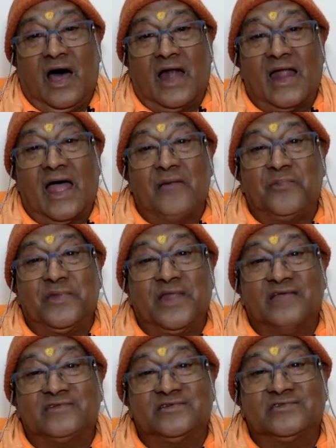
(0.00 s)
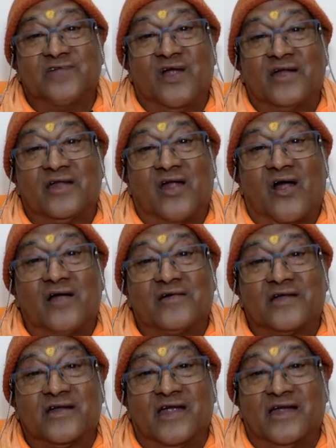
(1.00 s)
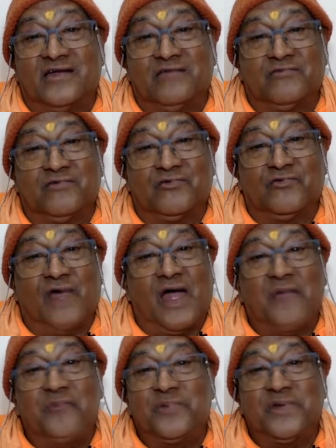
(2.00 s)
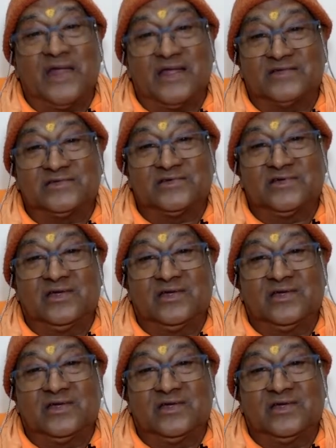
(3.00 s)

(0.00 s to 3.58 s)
Unhappiness is not an alternative to happiness.